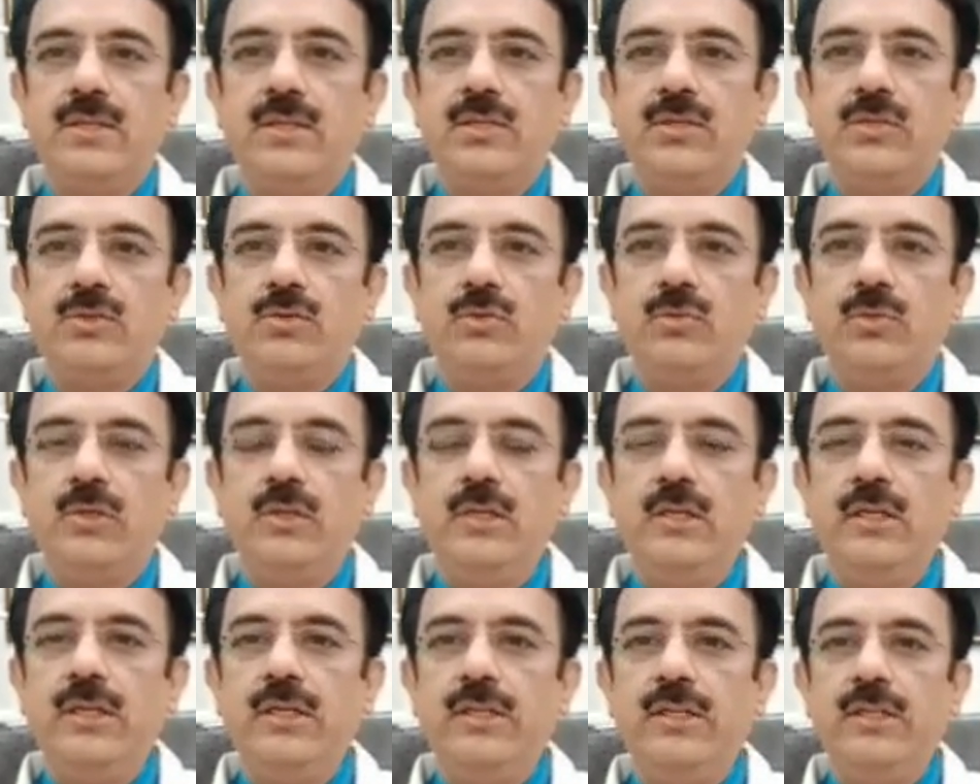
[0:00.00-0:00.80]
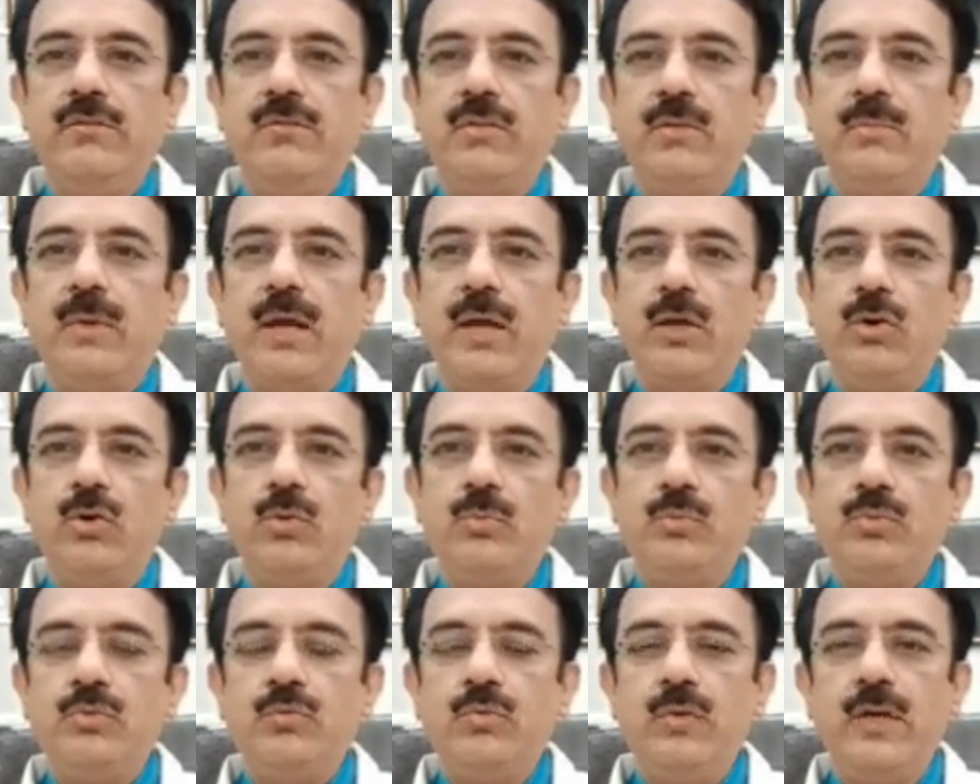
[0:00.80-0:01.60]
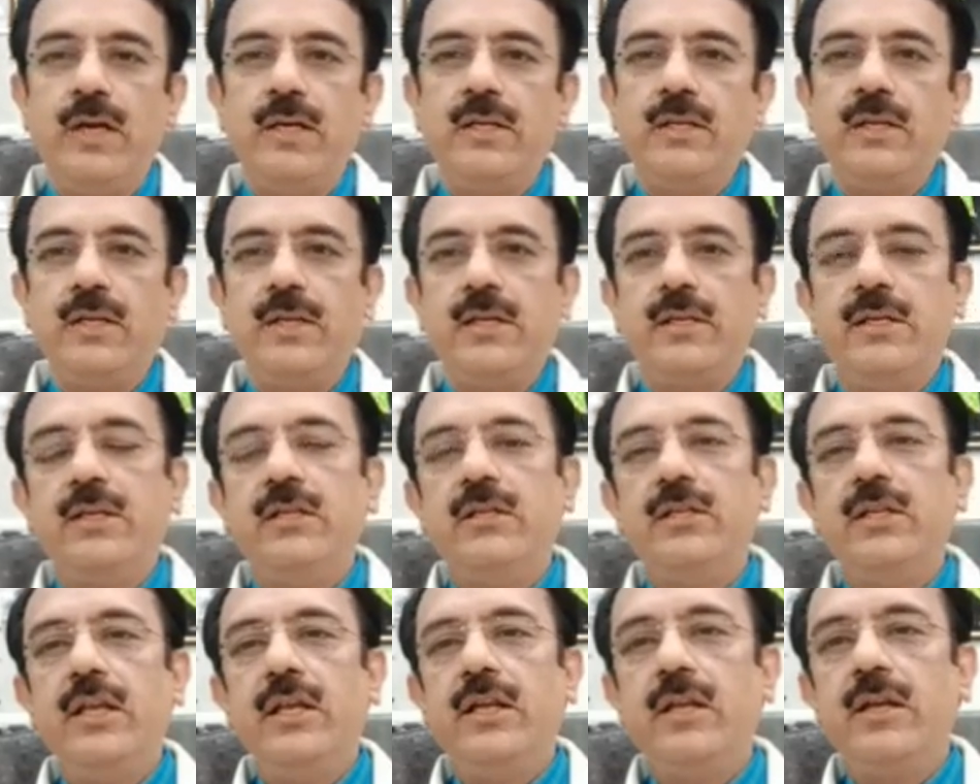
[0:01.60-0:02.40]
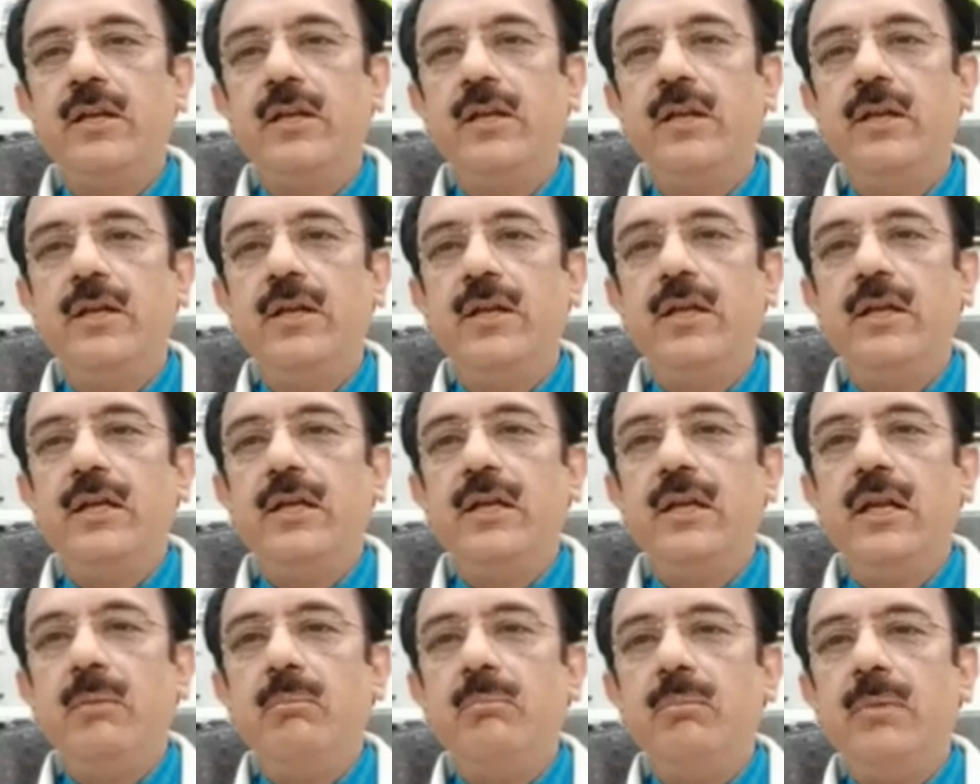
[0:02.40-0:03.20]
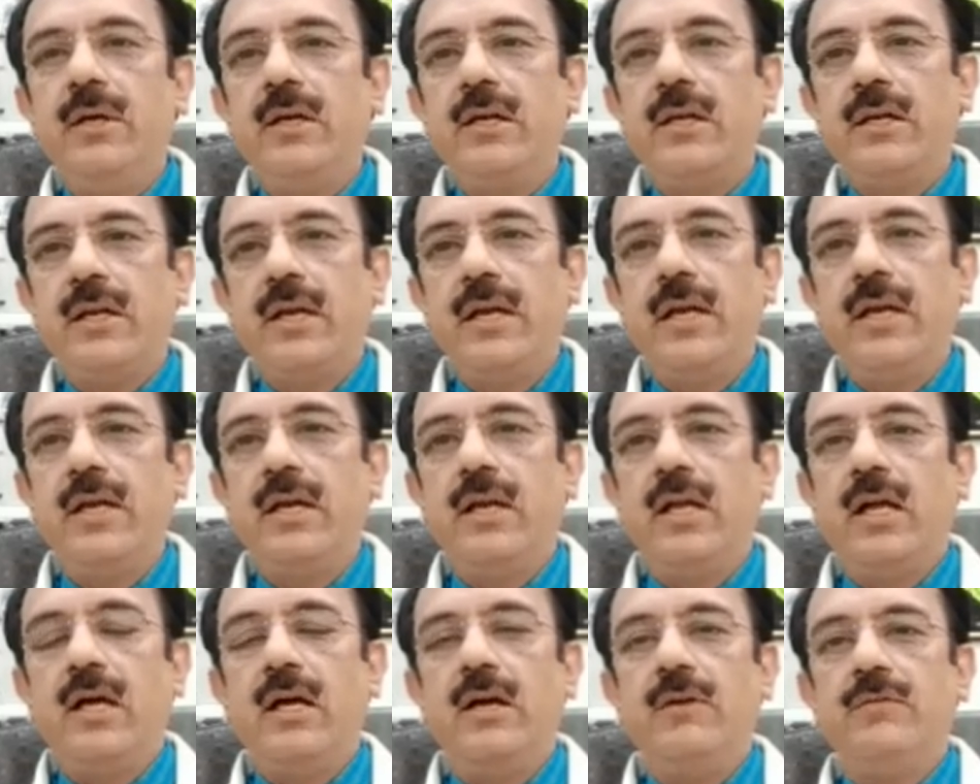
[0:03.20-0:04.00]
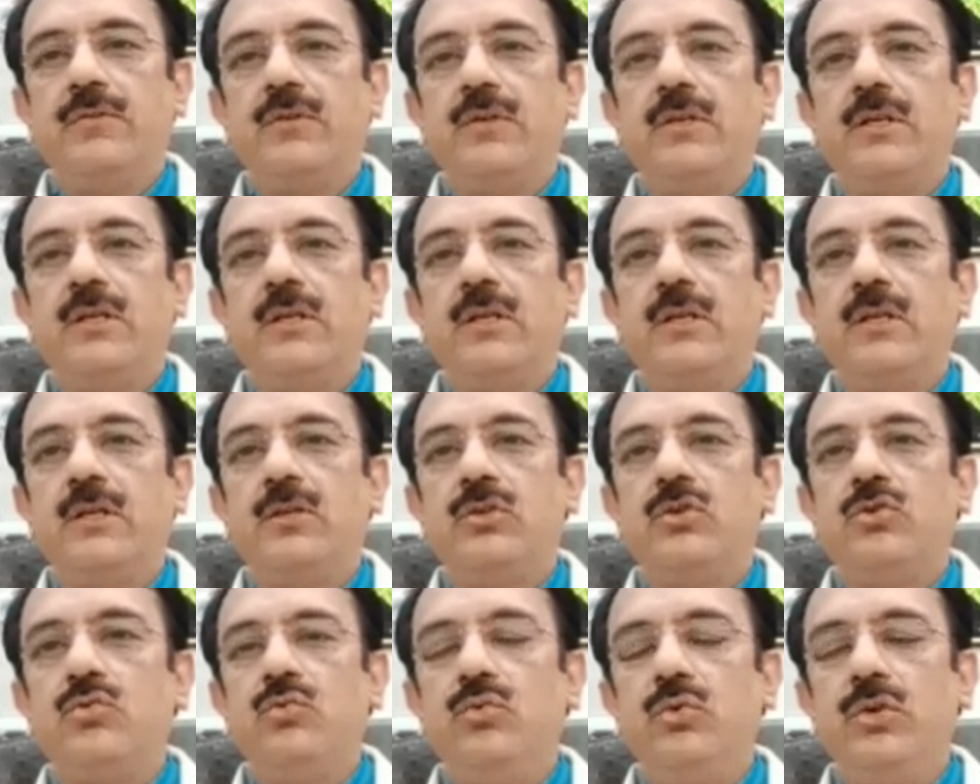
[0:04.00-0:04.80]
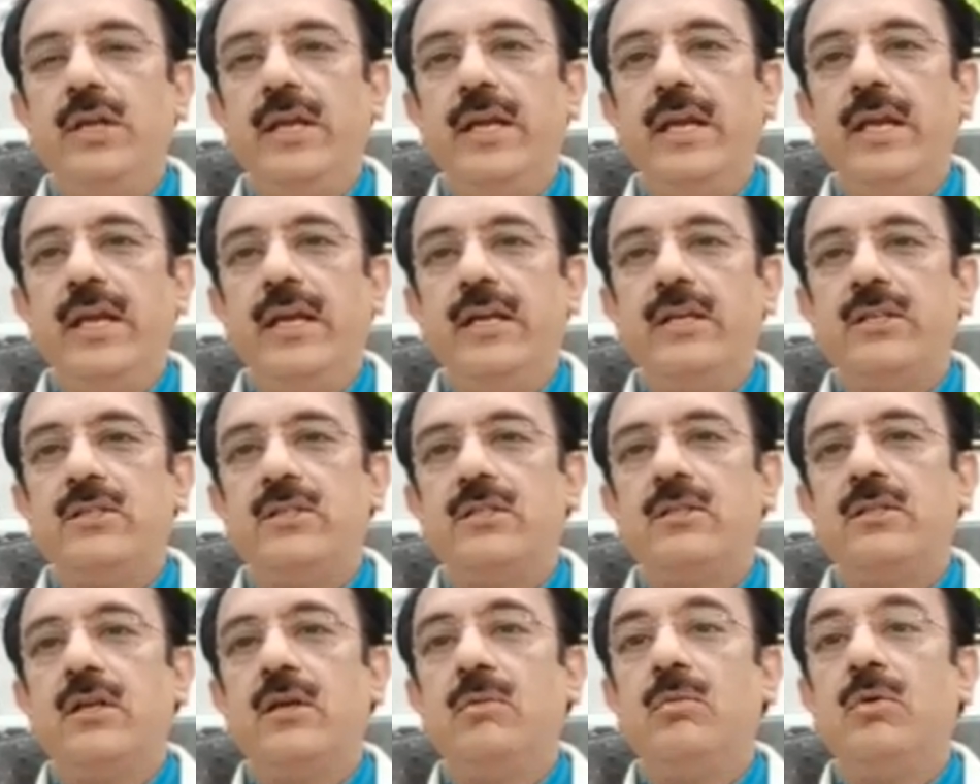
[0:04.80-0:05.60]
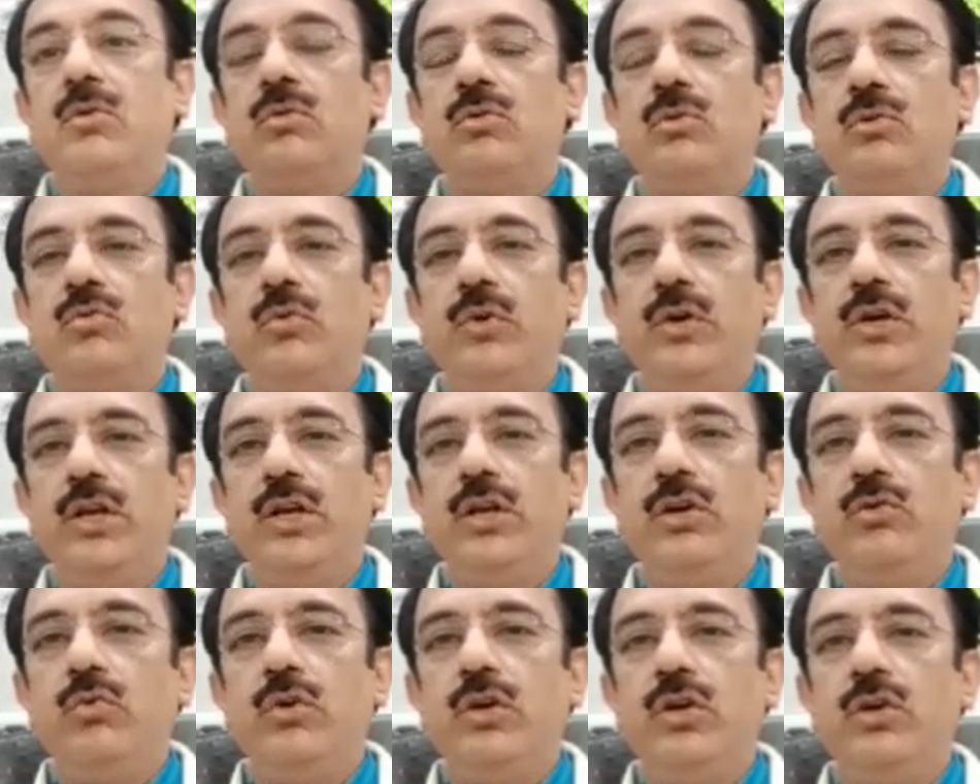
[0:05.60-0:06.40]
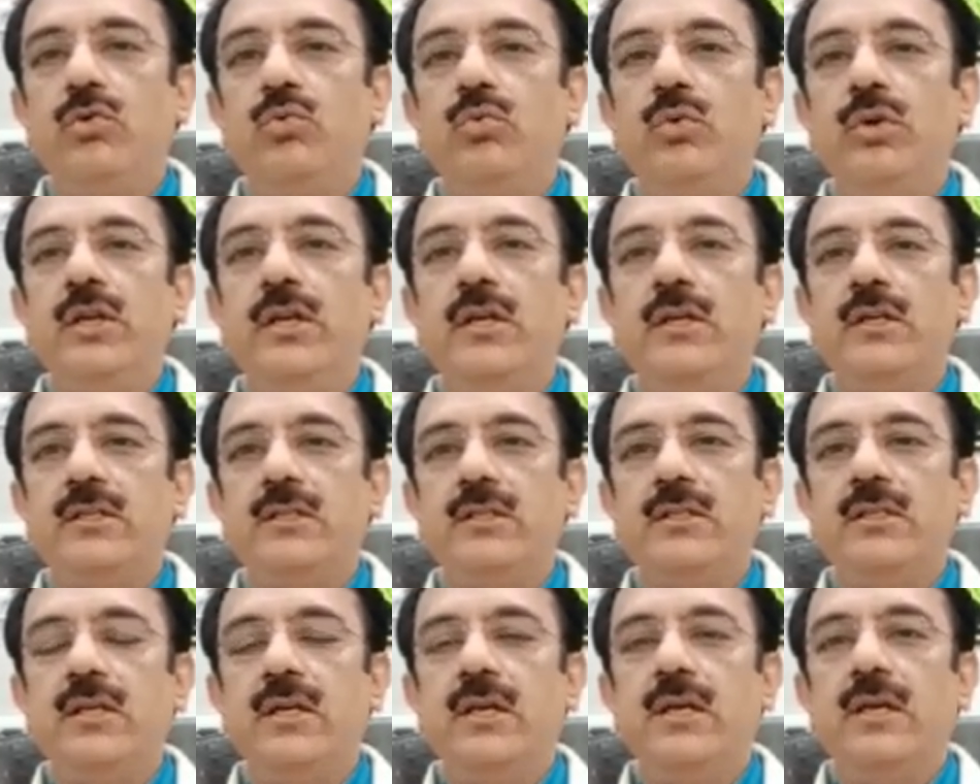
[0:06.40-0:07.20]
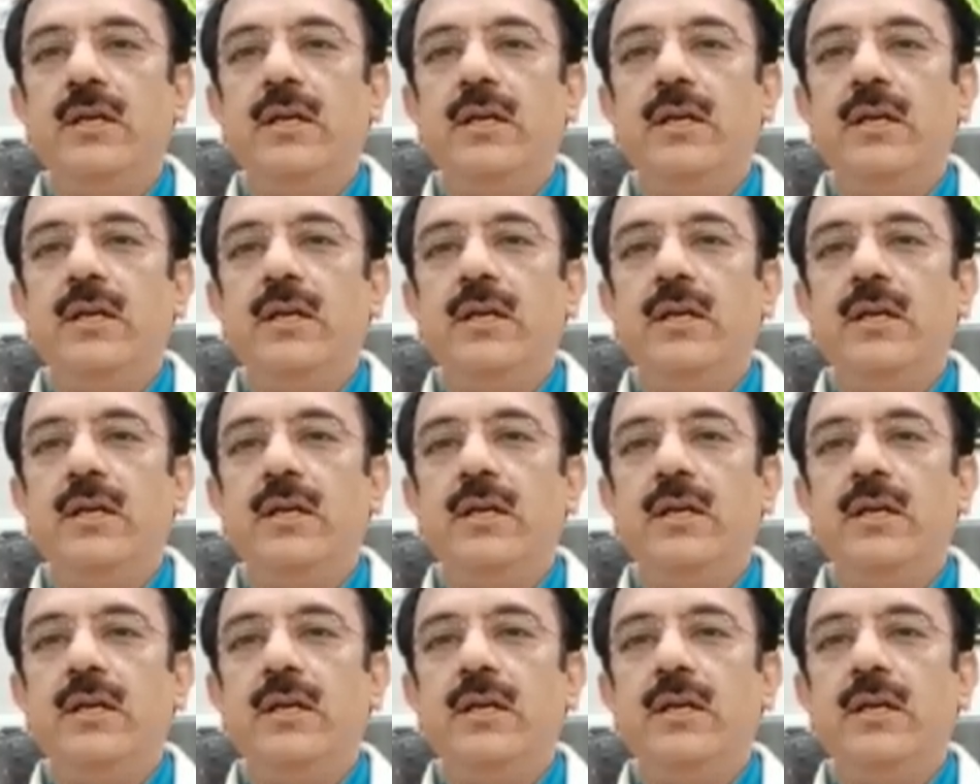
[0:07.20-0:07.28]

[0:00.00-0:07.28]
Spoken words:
So earlier they were myopes, we had corrected there, number, and after two decades, say about 20, 22 years,